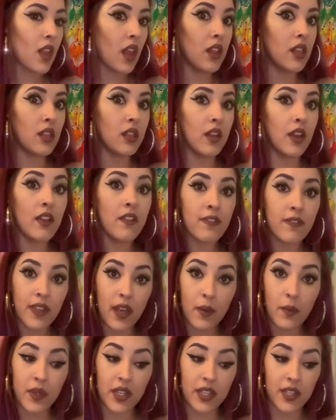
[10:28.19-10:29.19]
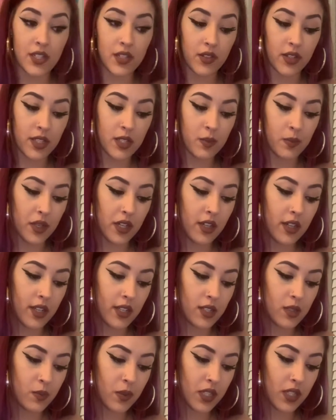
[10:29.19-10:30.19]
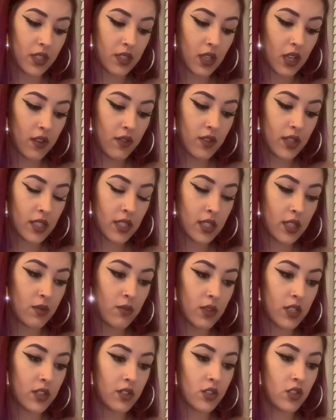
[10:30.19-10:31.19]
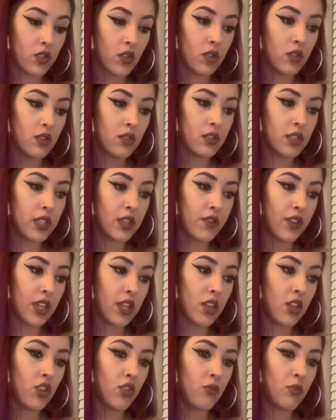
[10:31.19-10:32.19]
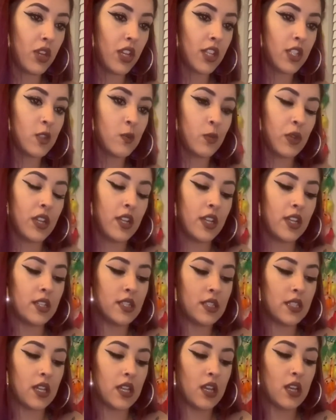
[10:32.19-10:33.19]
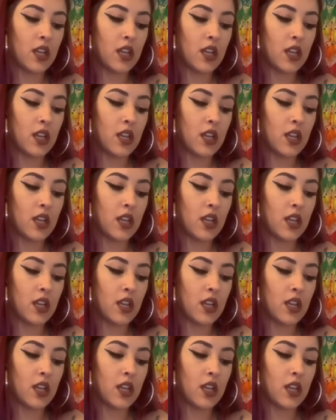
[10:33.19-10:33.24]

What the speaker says: life that we get to experience, because obviously we're souls living a human experience, and